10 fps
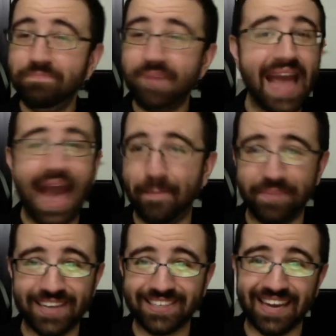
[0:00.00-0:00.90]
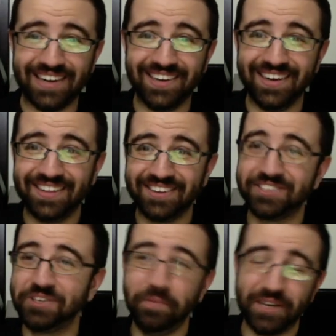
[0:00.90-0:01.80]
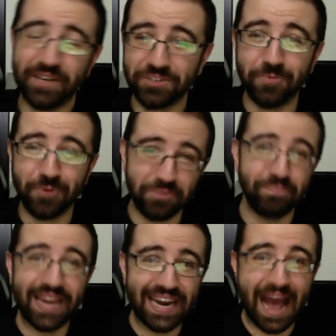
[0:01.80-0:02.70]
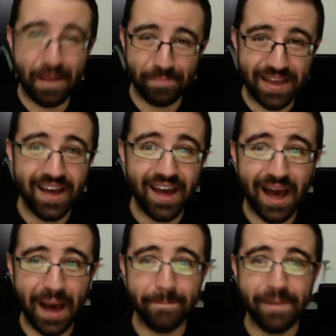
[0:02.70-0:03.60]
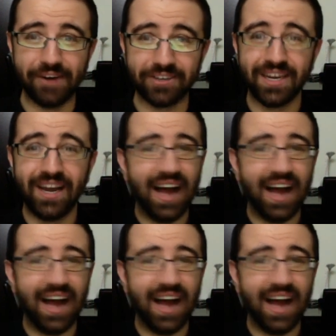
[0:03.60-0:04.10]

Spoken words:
be happy as hell. There's so much worth being happy about.